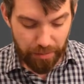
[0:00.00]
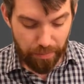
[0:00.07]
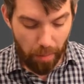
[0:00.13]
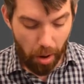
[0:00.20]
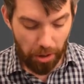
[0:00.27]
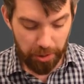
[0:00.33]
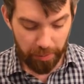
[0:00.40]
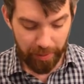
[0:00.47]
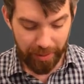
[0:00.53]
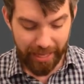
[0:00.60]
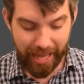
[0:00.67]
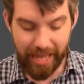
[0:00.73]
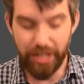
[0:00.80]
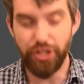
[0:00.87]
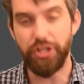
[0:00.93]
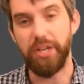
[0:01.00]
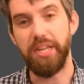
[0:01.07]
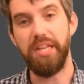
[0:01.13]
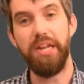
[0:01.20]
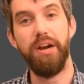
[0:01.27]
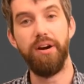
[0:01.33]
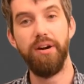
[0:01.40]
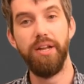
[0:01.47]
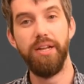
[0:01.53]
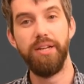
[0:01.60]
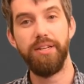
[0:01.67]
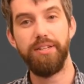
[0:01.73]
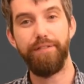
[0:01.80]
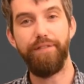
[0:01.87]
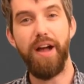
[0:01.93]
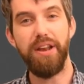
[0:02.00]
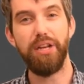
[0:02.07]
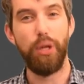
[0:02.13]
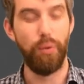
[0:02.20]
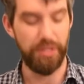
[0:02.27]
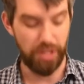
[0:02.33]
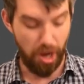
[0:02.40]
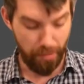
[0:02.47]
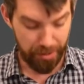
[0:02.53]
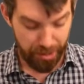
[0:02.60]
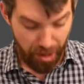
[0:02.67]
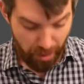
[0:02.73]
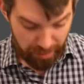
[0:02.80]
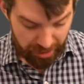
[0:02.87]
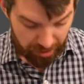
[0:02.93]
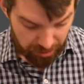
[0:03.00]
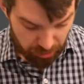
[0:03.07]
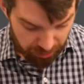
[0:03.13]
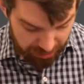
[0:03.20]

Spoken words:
multiplication here to find a lowest common denominator. So it's